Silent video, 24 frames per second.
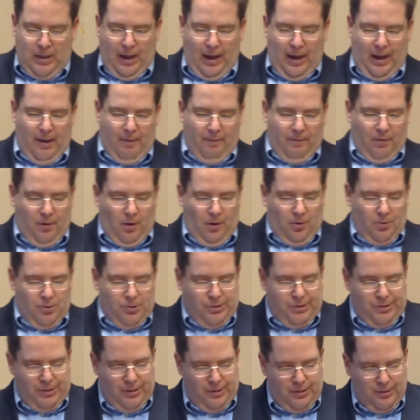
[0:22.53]
at
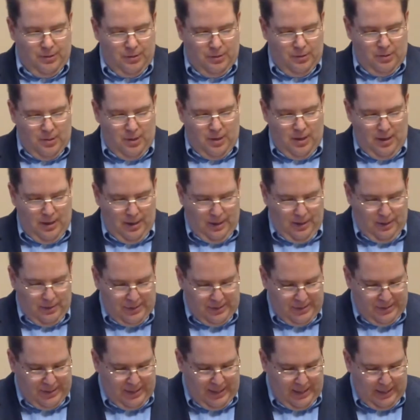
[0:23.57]
verse uh,
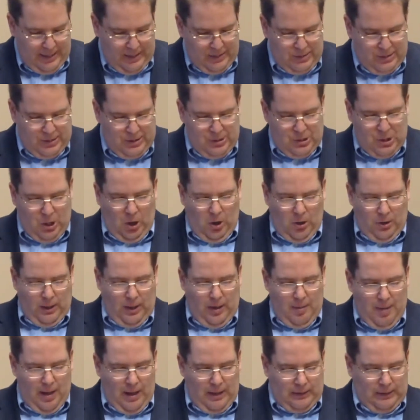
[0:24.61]
6, in
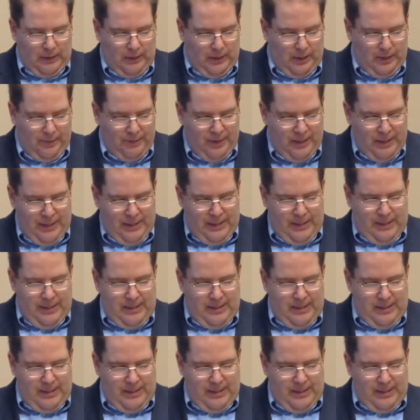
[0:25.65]
talking about love,